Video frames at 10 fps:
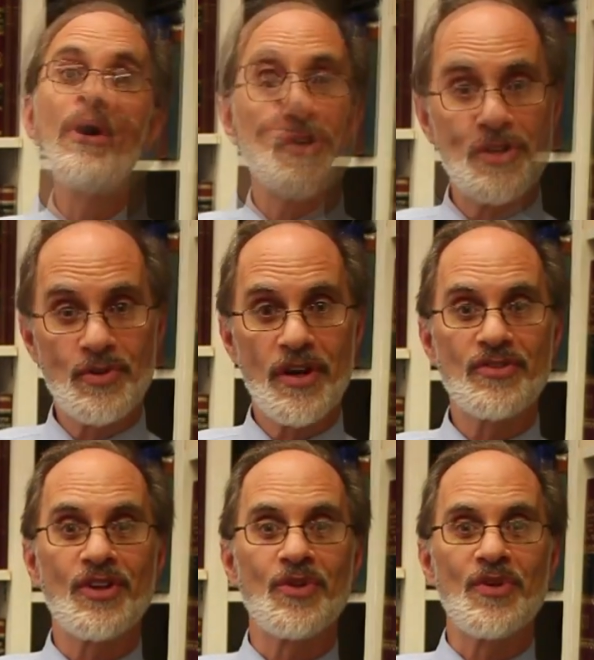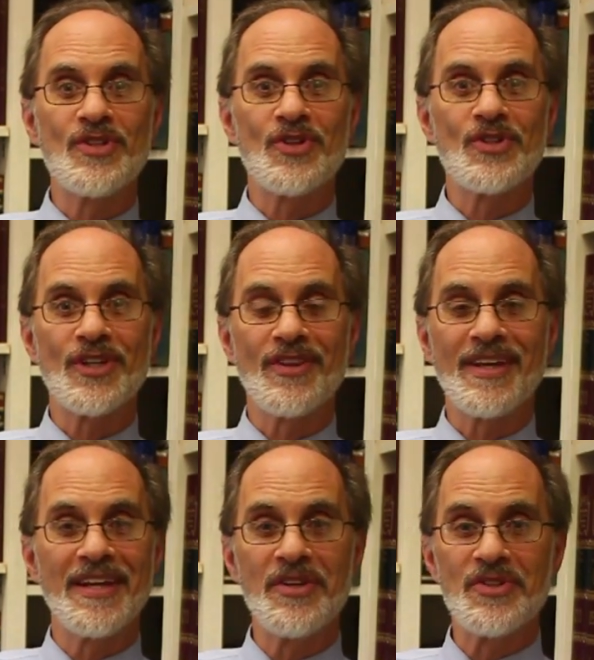If you're interested in researching
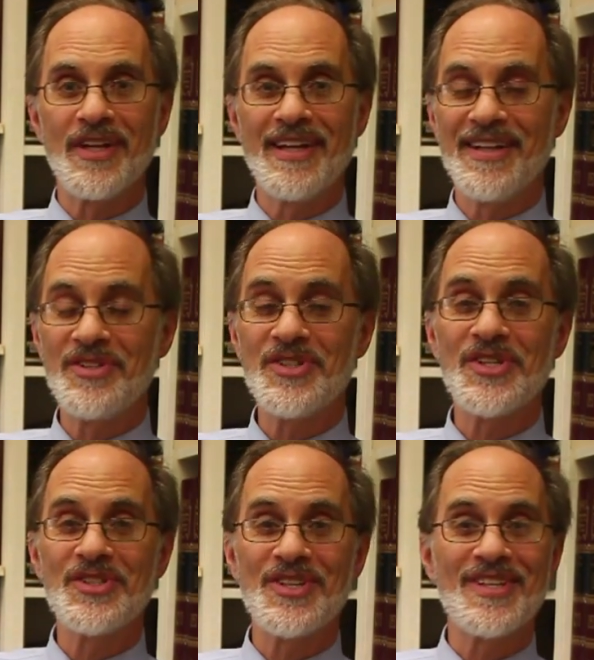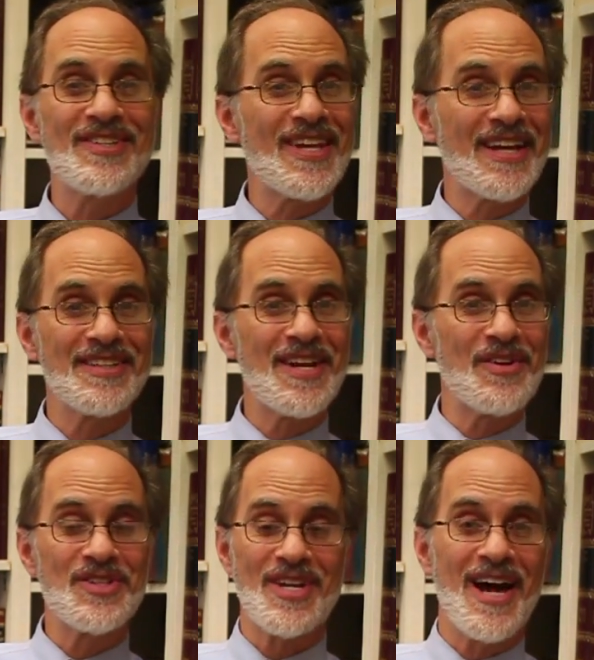the Genizah, in addition to the
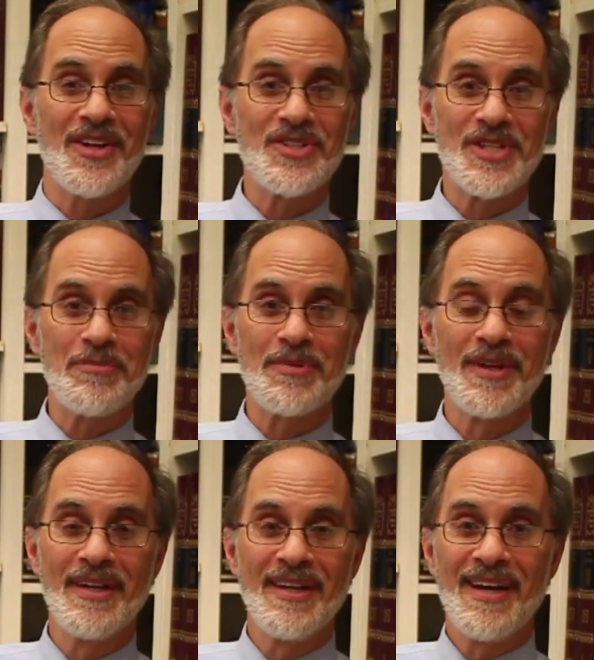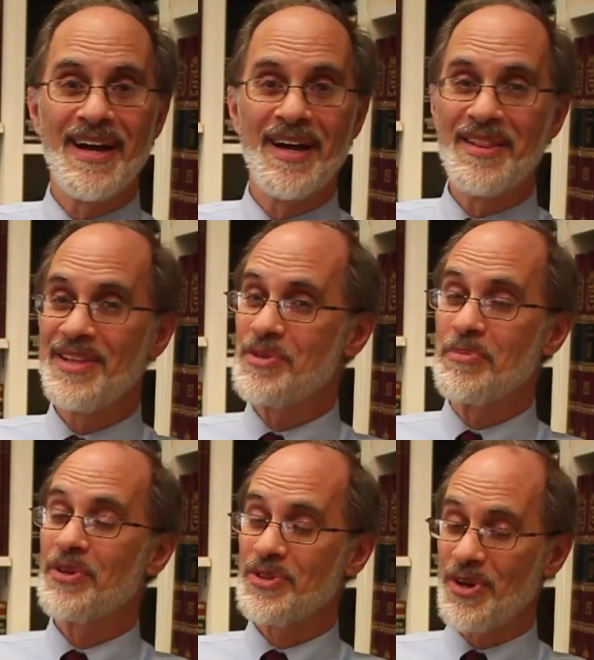secondary scholarship, these
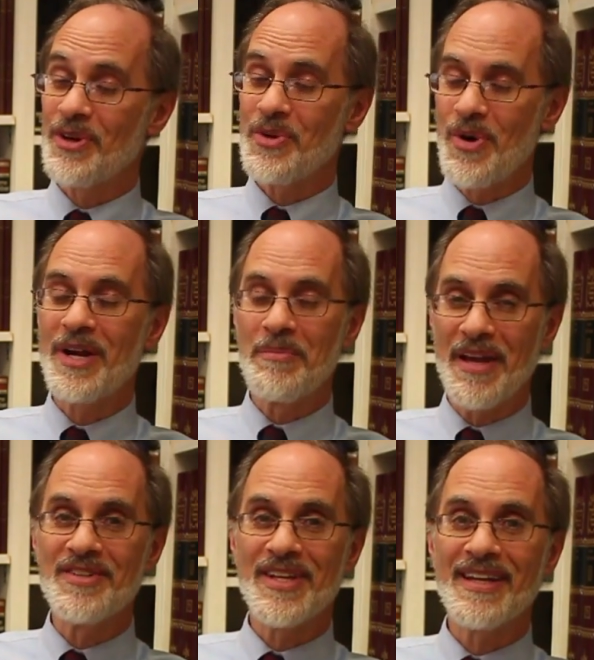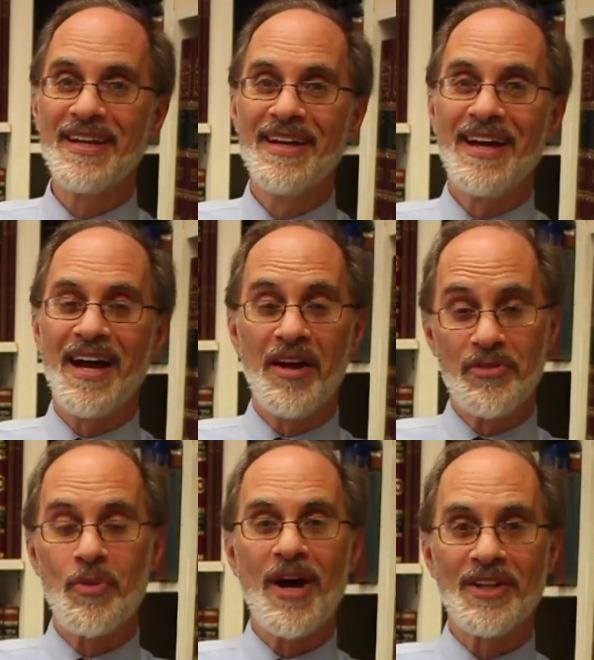books are quite amazing.
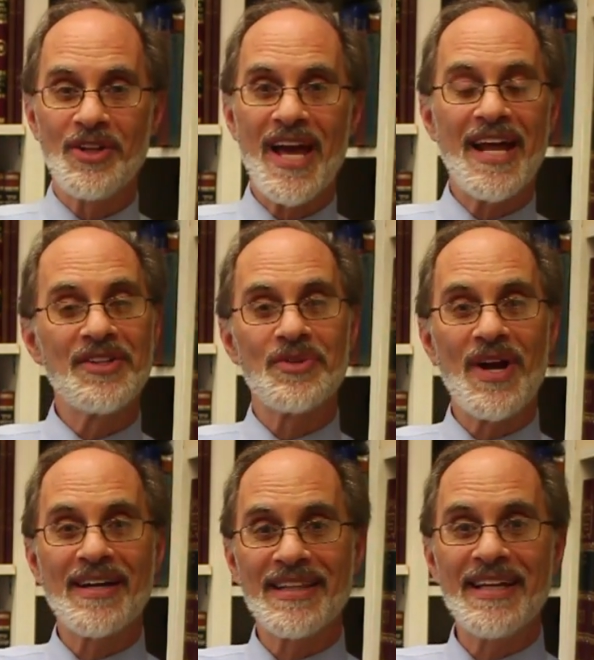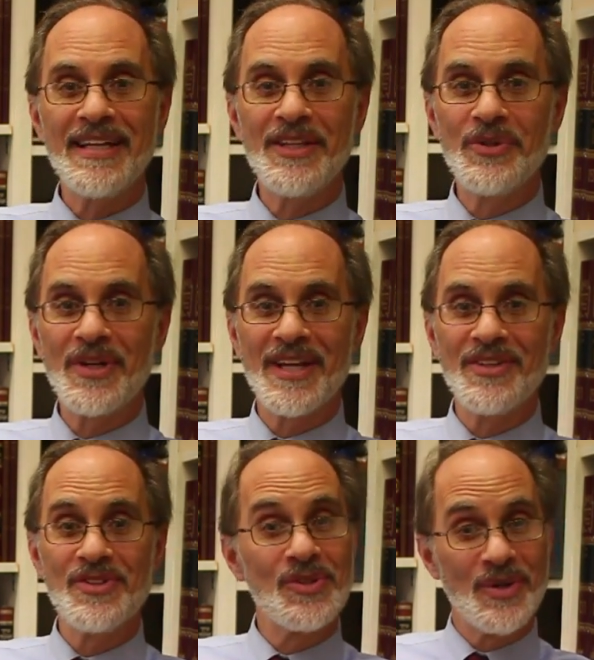If you want to look at it directly, you
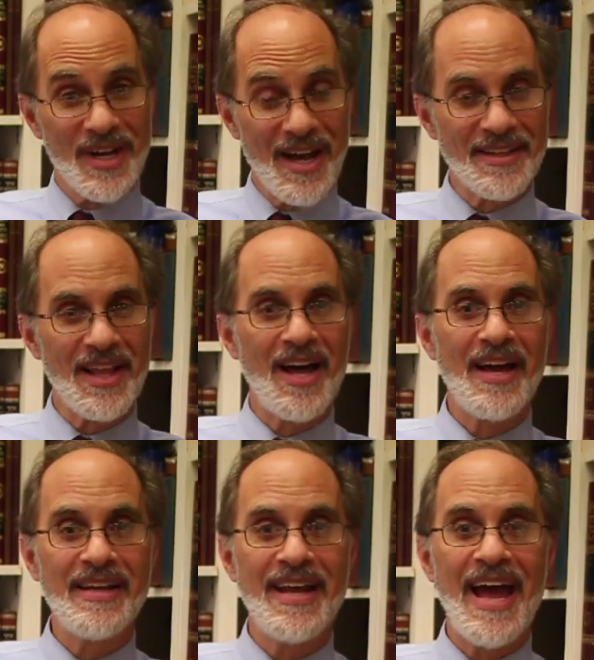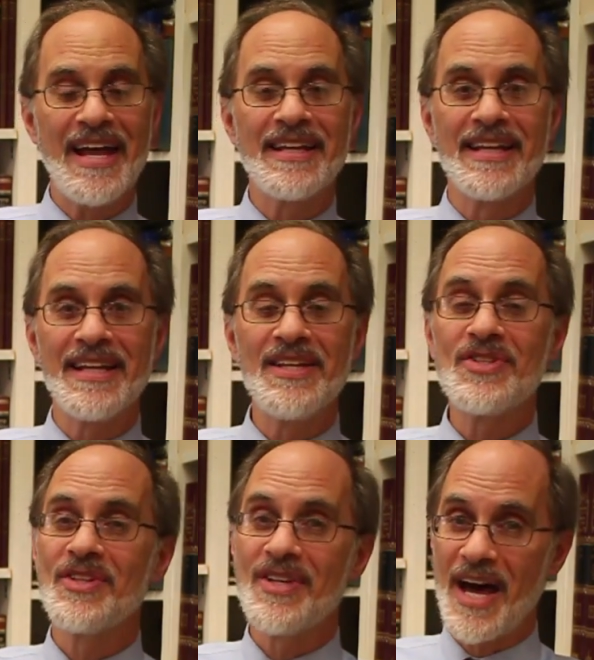can do it online at
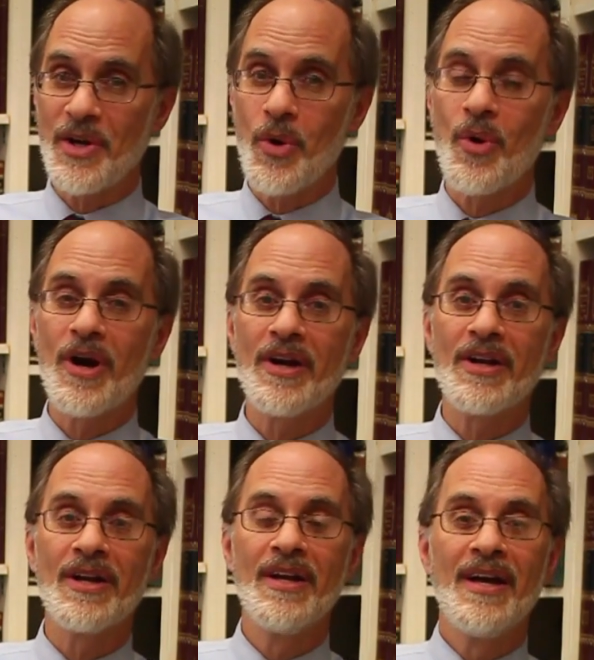genizah.org.